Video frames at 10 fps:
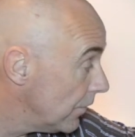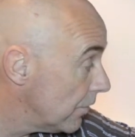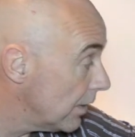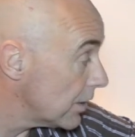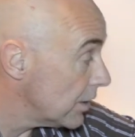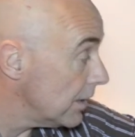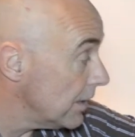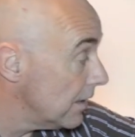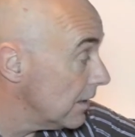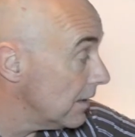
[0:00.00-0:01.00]
So
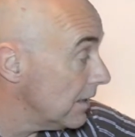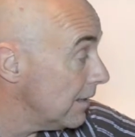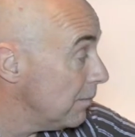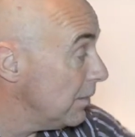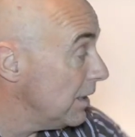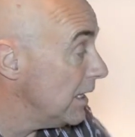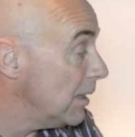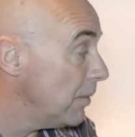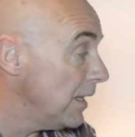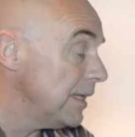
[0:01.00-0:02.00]
actually the
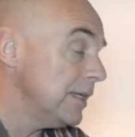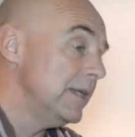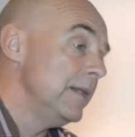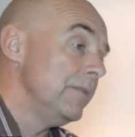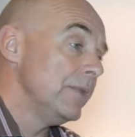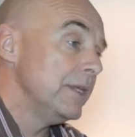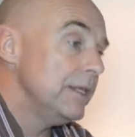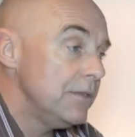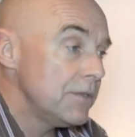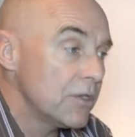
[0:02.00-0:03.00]
media player
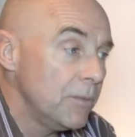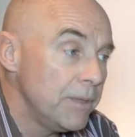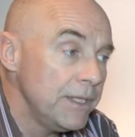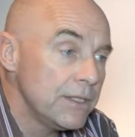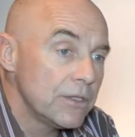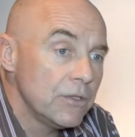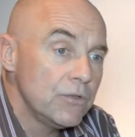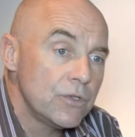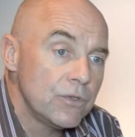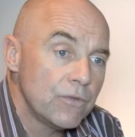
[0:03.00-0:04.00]
is a complete
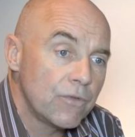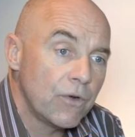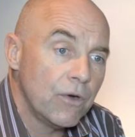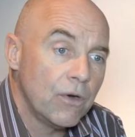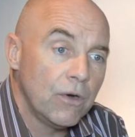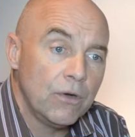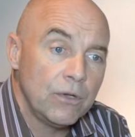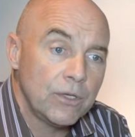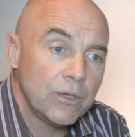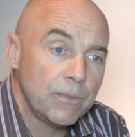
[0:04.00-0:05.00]
solution for
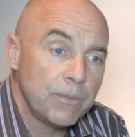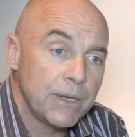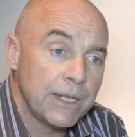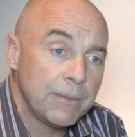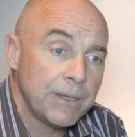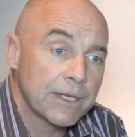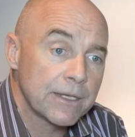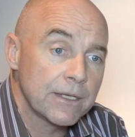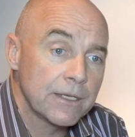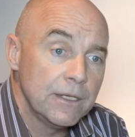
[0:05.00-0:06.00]
all your
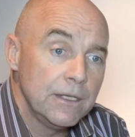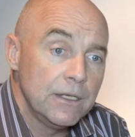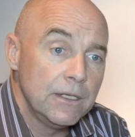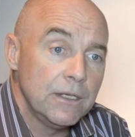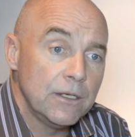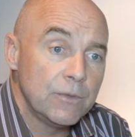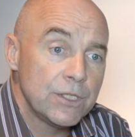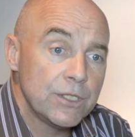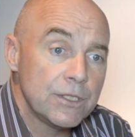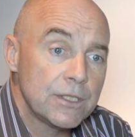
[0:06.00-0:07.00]
playback
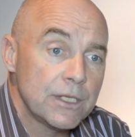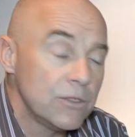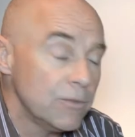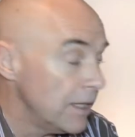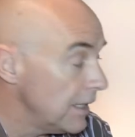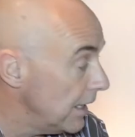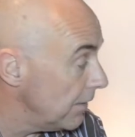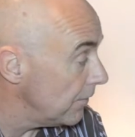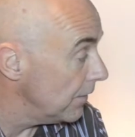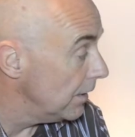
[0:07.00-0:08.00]
wishes that you might
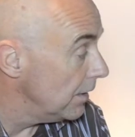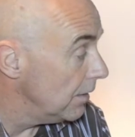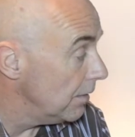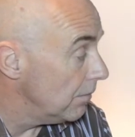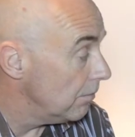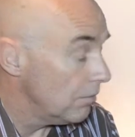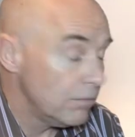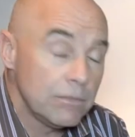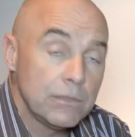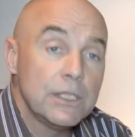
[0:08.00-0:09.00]
have,
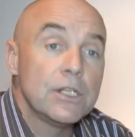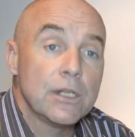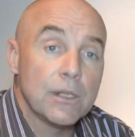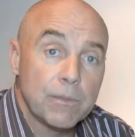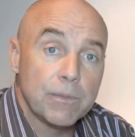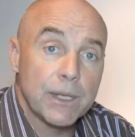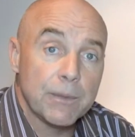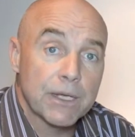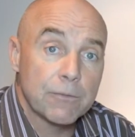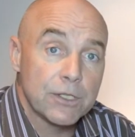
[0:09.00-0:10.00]
digital
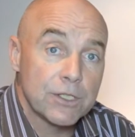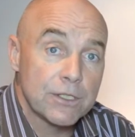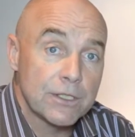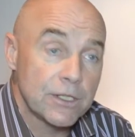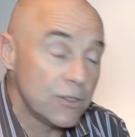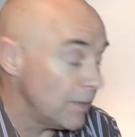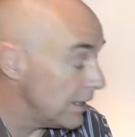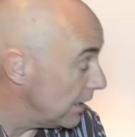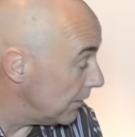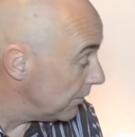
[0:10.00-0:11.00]
playback wishes that you might
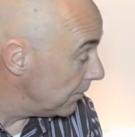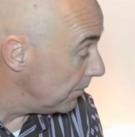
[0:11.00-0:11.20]
have.